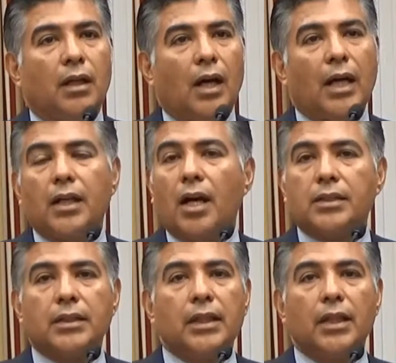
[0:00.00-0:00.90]
I
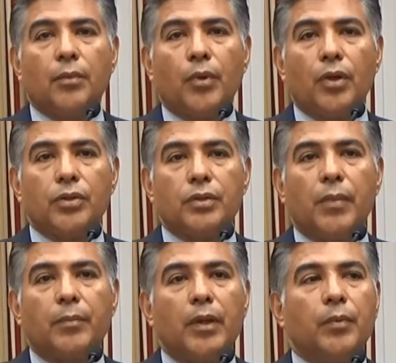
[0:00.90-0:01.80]
constantly get approached
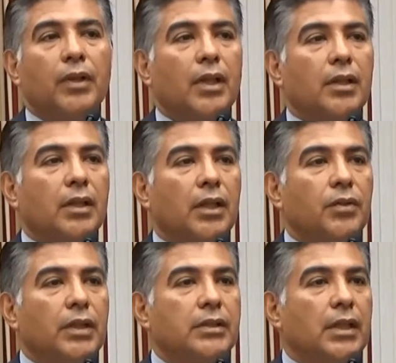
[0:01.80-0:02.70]
by people in other
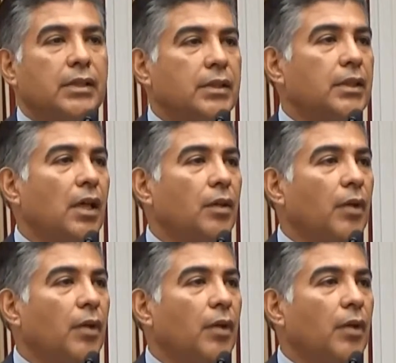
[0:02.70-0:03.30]
countries and they sit down in